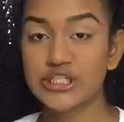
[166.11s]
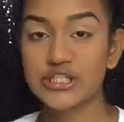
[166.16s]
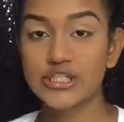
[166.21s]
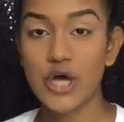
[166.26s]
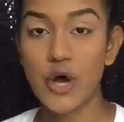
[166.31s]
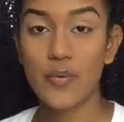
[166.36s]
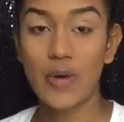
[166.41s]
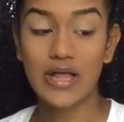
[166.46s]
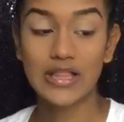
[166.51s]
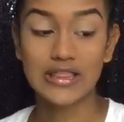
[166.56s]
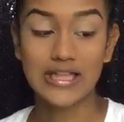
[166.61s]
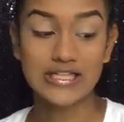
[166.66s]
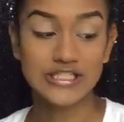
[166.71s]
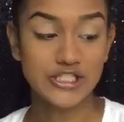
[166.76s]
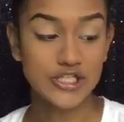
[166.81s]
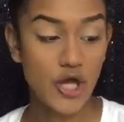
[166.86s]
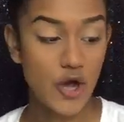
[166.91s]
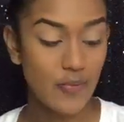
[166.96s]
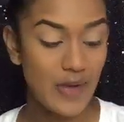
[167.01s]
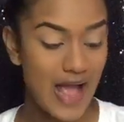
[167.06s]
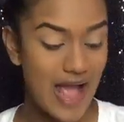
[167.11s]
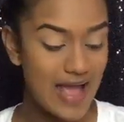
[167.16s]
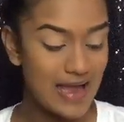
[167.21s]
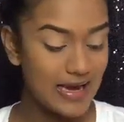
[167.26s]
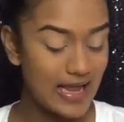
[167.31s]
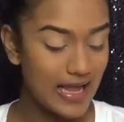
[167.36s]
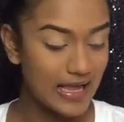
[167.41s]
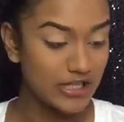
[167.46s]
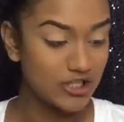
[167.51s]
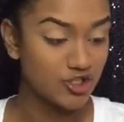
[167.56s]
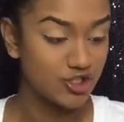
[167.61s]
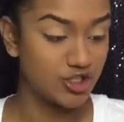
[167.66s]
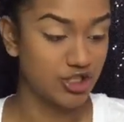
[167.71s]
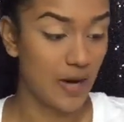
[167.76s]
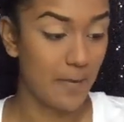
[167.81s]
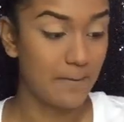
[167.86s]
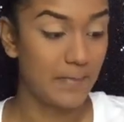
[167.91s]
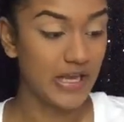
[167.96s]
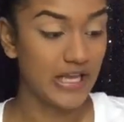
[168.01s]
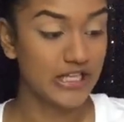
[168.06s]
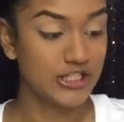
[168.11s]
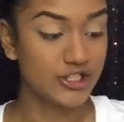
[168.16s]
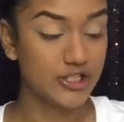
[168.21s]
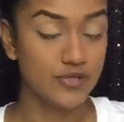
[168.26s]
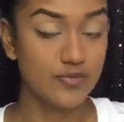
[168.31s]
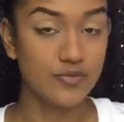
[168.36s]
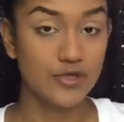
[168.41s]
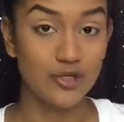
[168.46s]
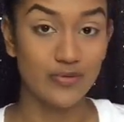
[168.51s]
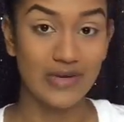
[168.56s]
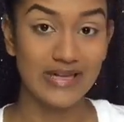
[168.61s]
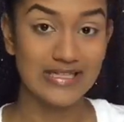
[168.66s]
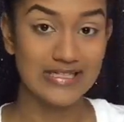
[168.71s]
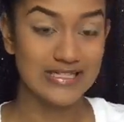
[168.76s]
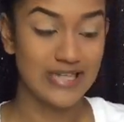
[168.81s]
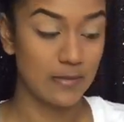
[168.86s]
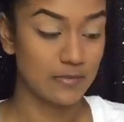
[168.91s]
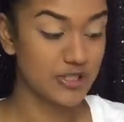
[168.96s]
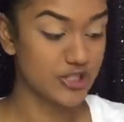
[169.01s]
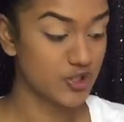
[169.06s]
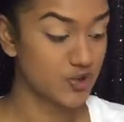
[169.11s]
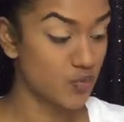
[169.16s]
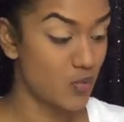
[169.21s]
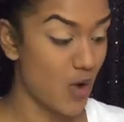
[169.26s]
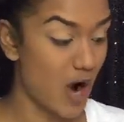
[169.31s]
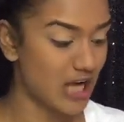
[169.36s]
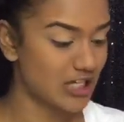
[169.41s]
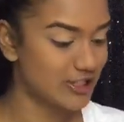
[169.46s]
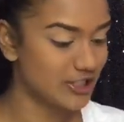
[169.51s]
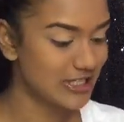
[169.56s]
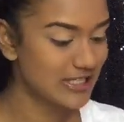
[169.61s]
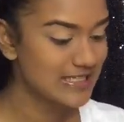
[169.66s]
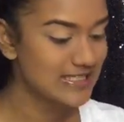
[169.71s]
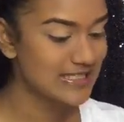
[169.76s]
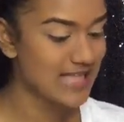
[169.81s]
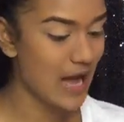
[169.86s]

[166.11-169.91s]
So let's go ahead and jump into doing some swatches.